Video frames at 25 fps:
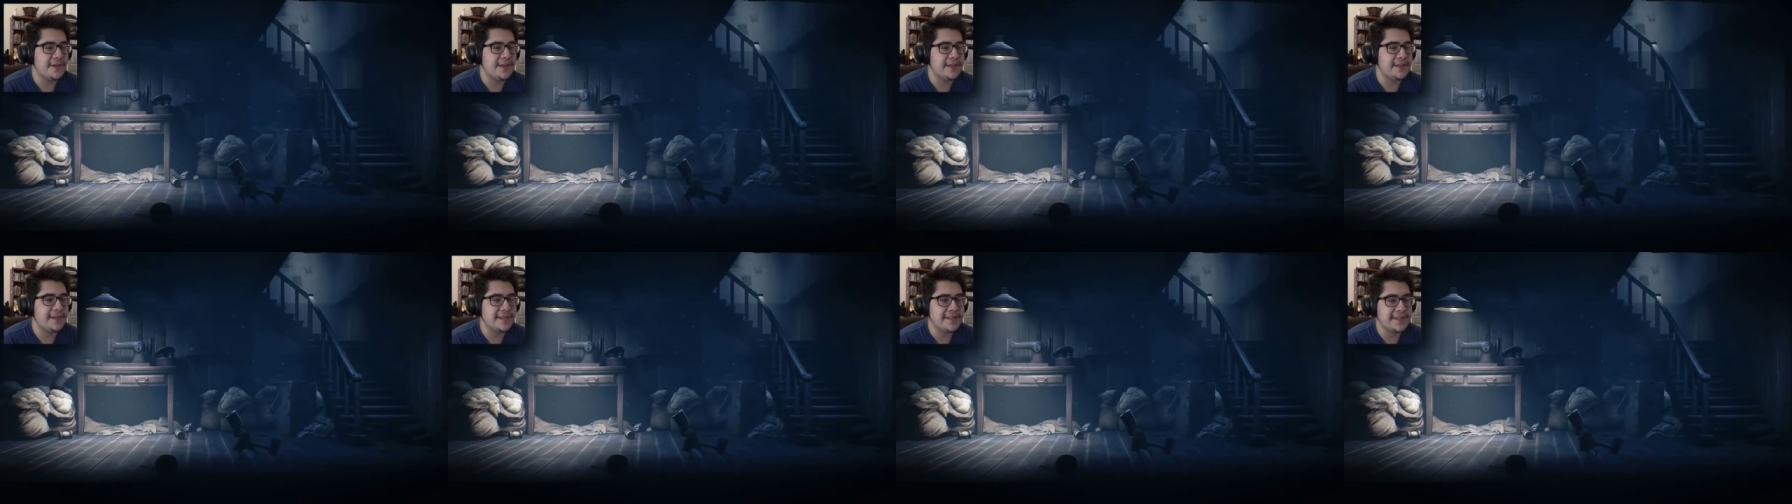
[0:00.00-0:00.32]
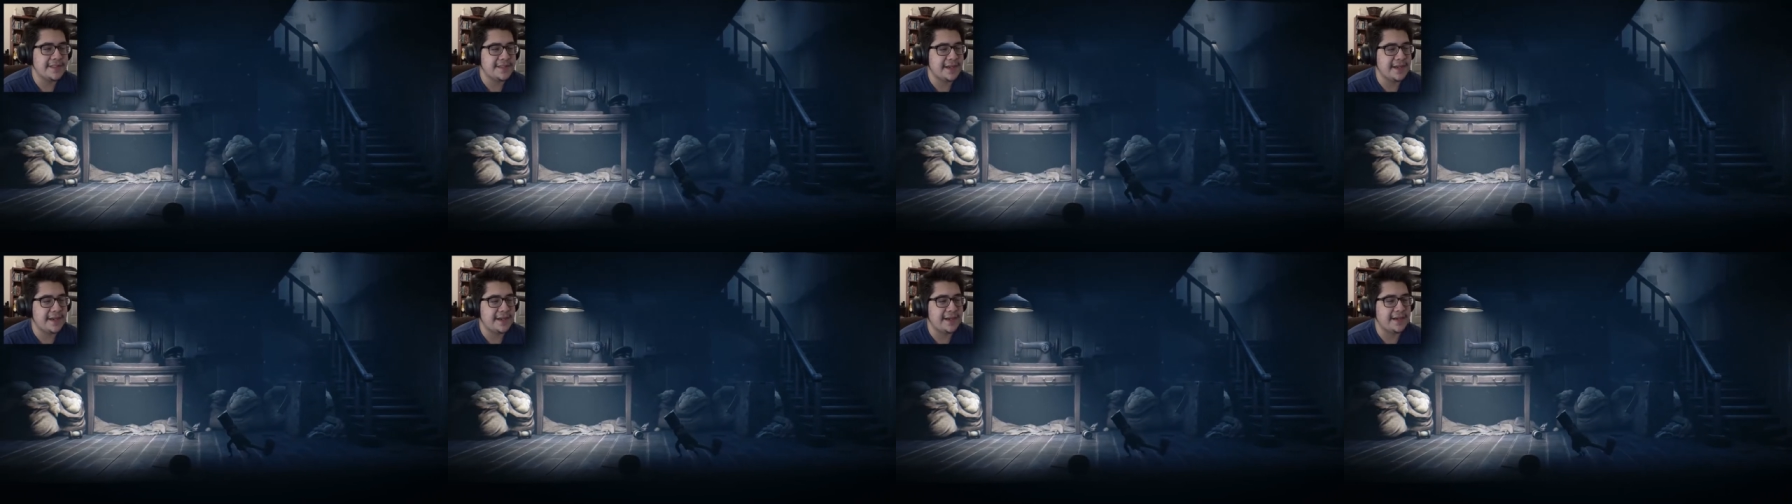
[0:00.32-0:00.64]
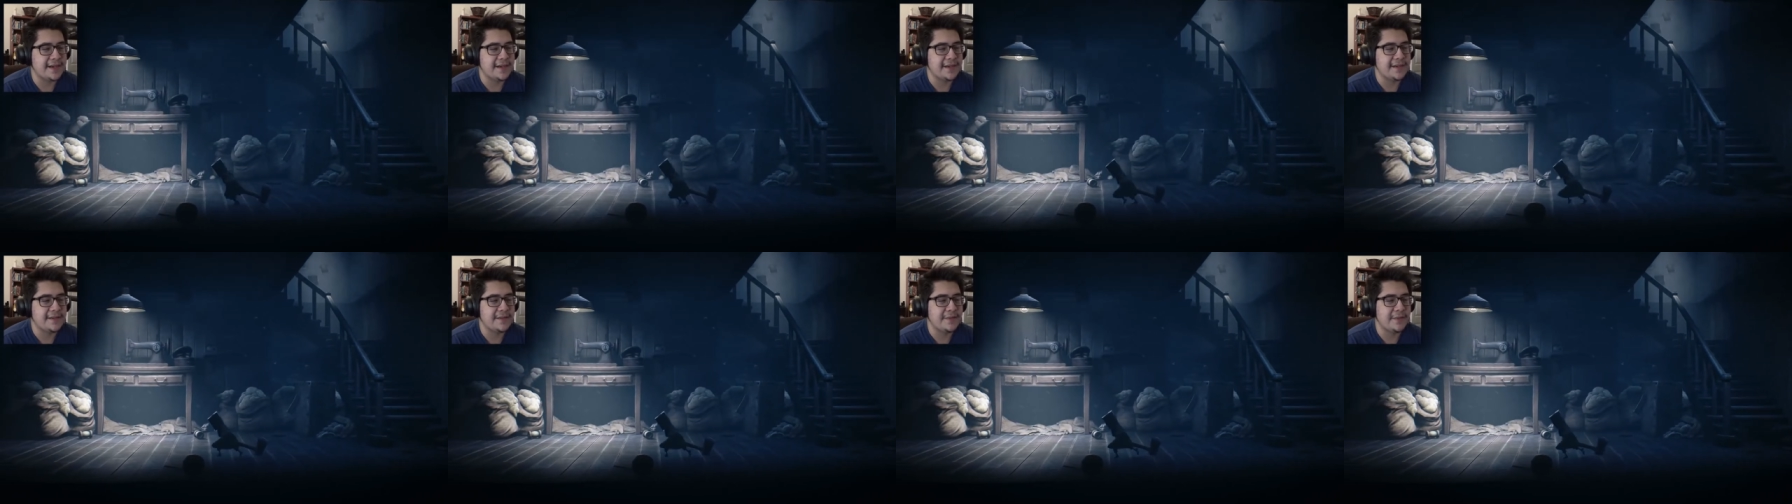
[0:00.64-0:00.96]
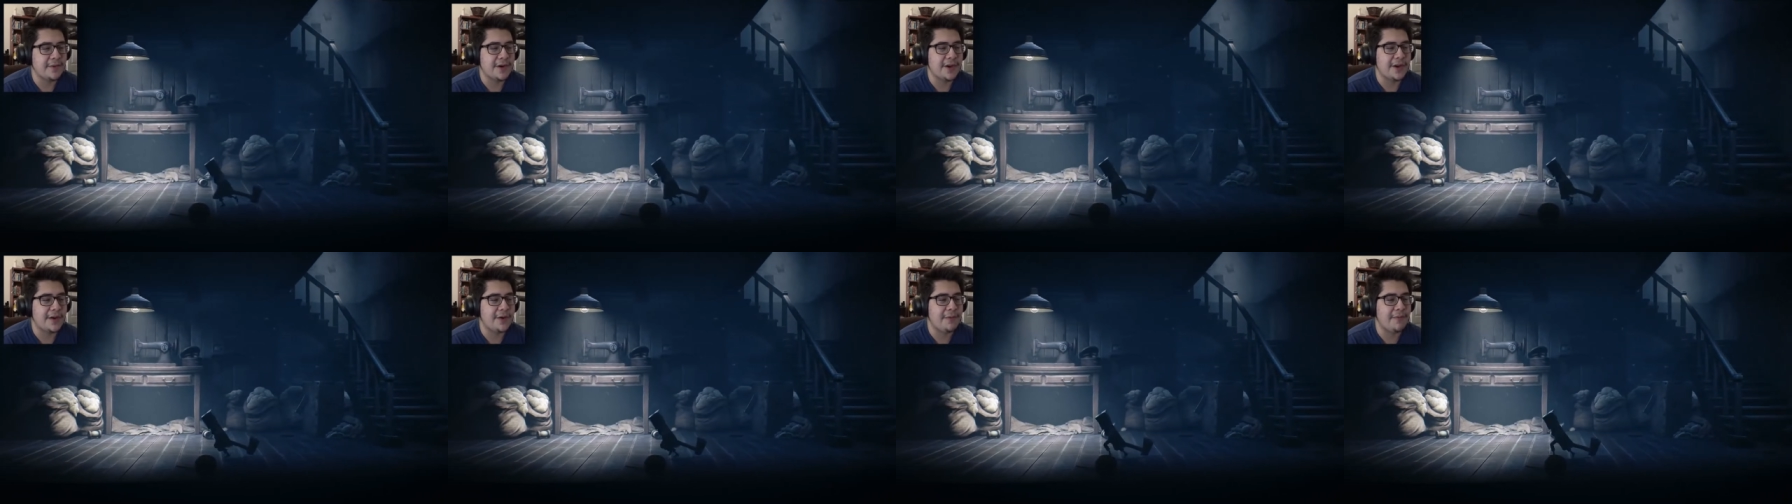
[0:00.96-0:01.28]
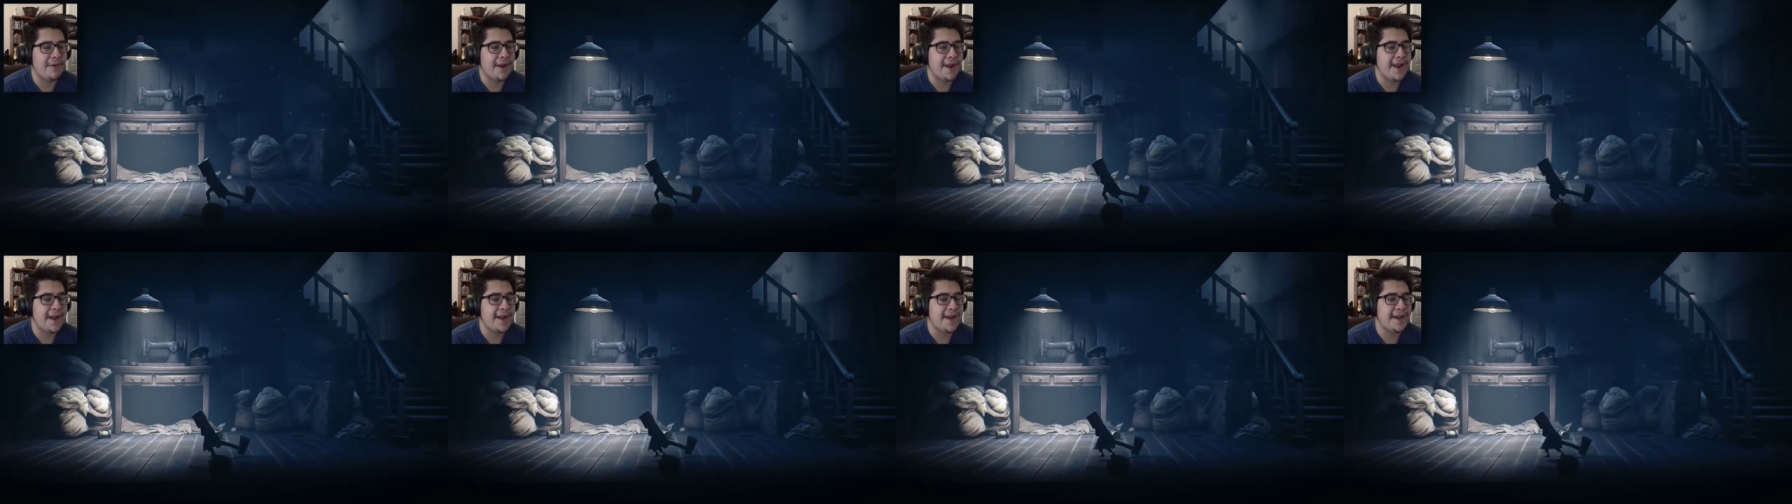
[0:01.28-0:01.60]
and we're gonna
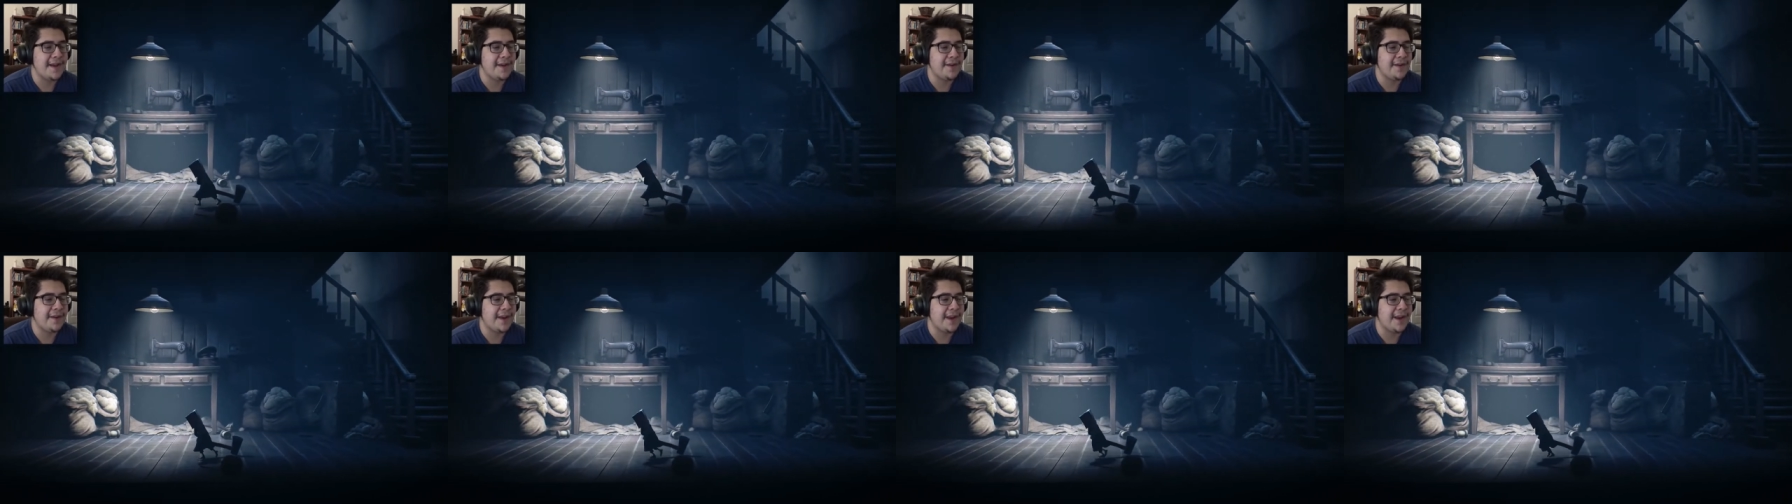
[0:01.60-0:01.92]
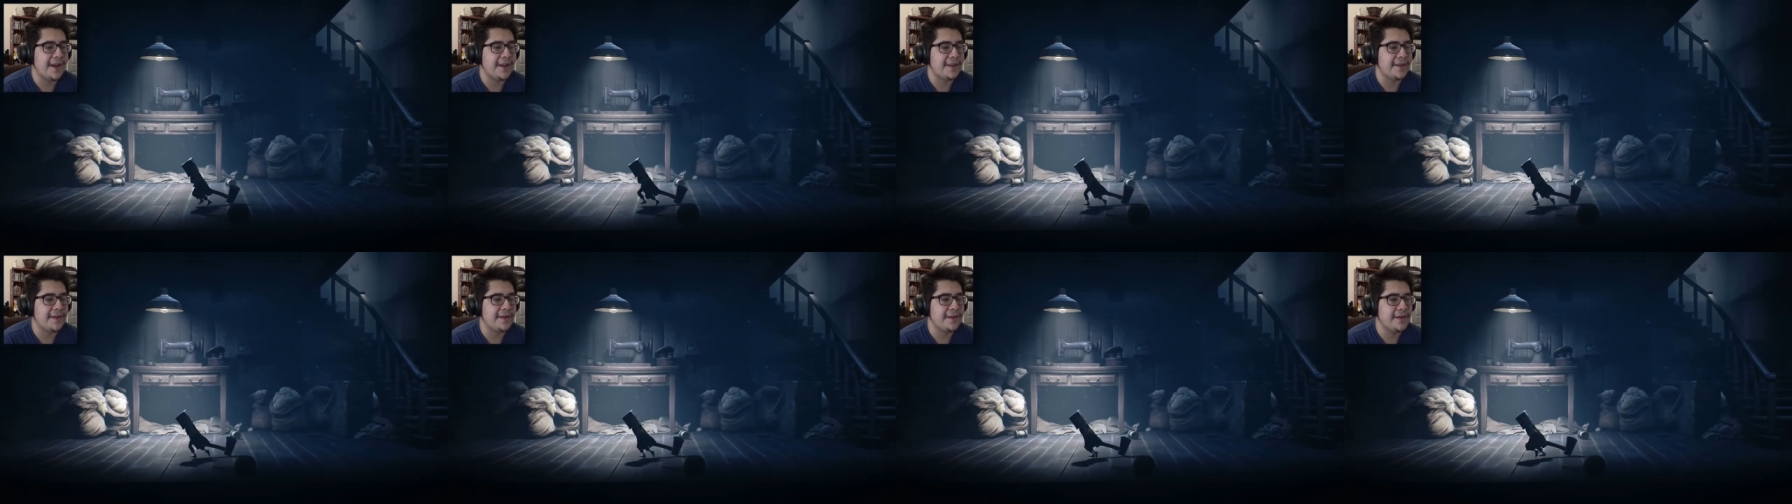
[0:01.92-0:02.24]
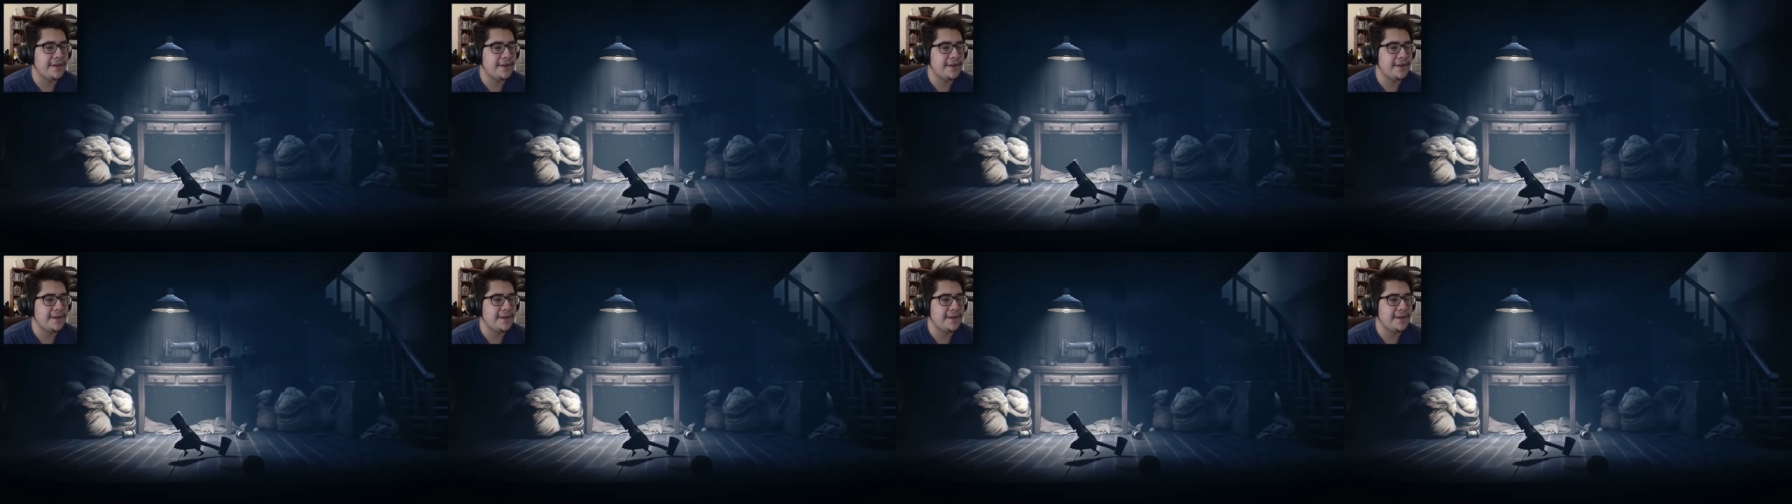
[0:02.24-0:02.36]
run out of here together.